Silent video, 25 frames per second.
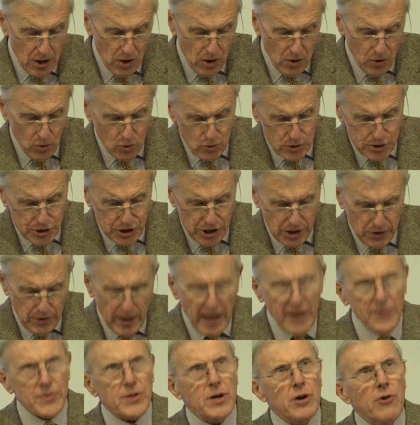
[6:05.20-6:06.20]
Also
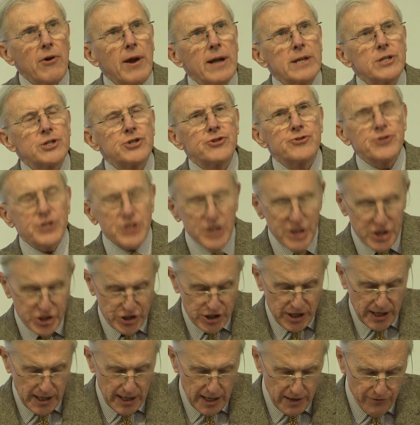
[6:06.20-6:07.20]
at the grand
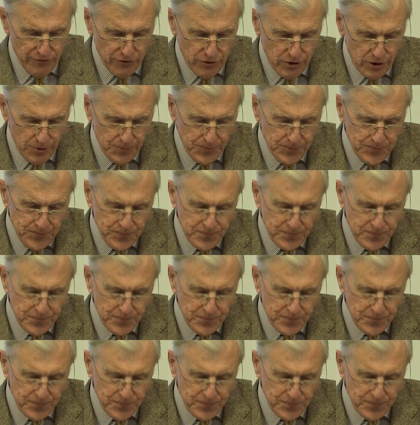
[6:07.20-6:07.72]
strategic level